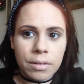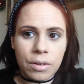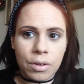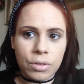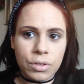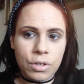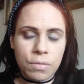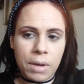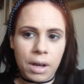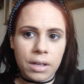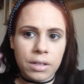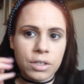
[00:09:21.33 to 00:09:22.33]
Not too
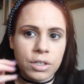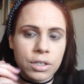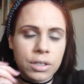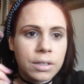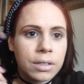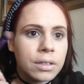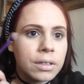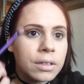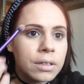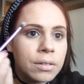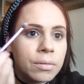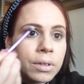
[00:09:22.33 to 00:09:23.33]
much.
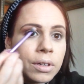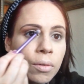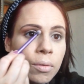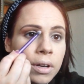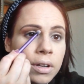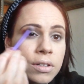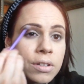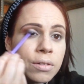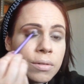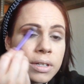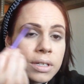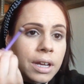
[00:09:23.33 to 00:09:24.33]
You don't want it
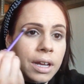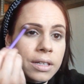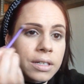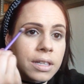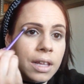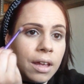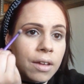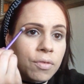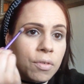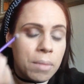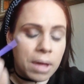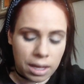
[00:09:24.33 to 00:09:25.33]
too intense there
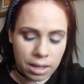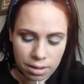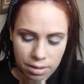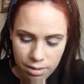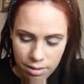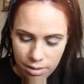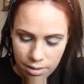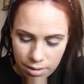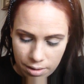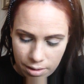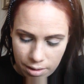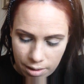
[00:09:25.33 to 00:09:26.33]
for me.
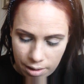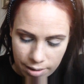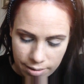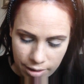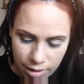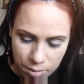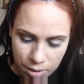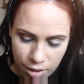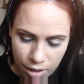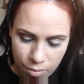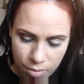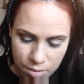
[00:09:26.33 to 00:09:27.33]
And then I'm going to
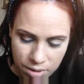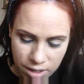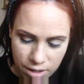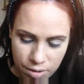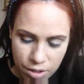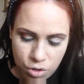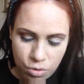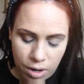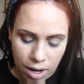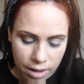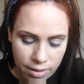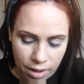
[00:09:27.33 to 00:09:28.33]
go in with the original
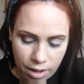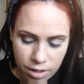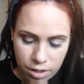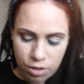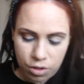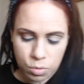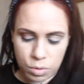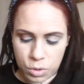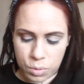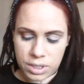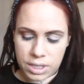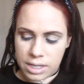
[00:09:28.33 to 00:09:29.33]
colour that I used, which
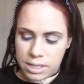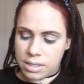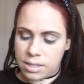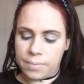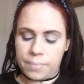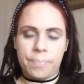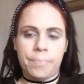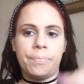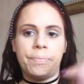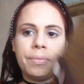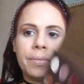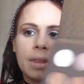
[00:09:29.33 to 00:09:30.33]
was this
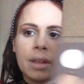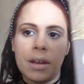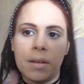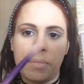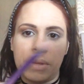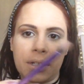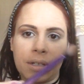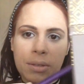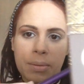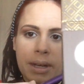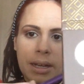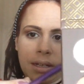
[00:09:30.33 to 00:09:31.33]

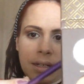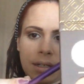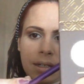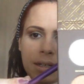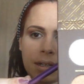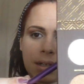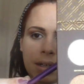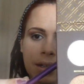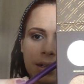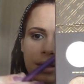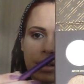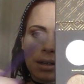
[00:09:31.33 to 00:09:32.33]
Bittersweet
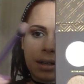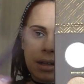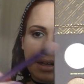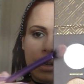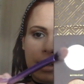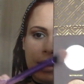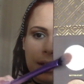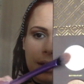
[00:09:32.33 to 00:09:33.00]
here.